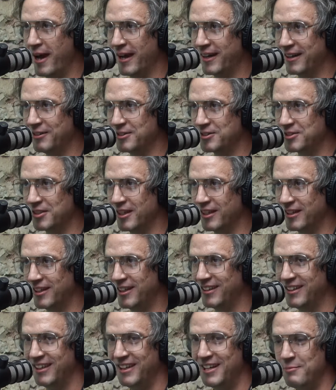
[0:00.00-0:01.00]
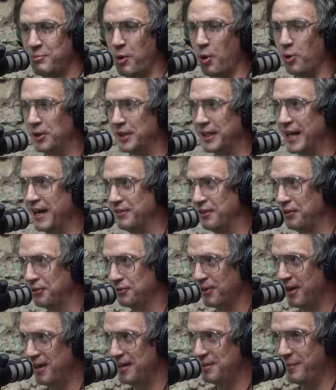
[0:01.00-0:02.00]
I was like pulling on the
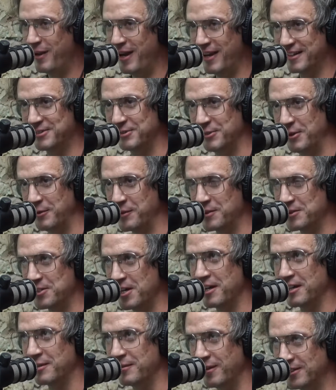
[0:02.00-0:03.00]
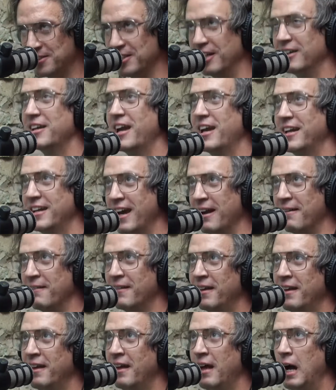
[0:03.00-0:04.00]
thread back to what we were talking about. I was like, okay, yeah.
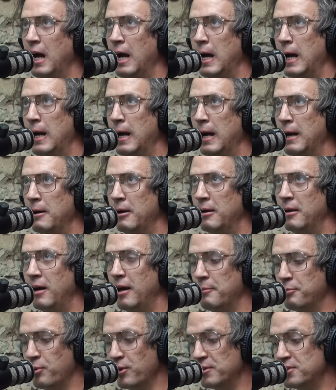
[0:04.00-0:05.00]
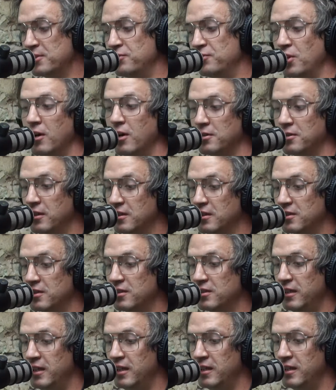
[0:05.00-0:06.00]
Prince of Darkness
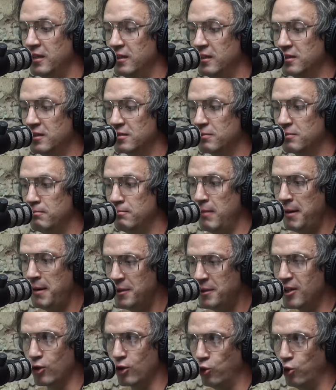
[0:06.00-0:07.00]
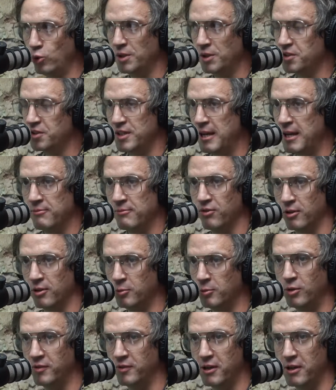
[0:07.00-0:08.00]
is maybe the coolest name for a
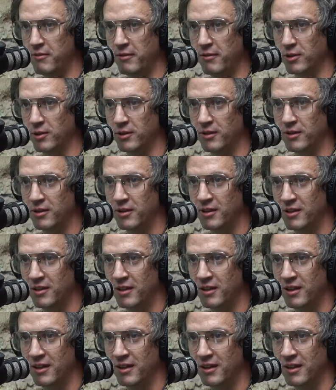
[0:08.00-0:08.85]
movie I've ever heard. Yeah.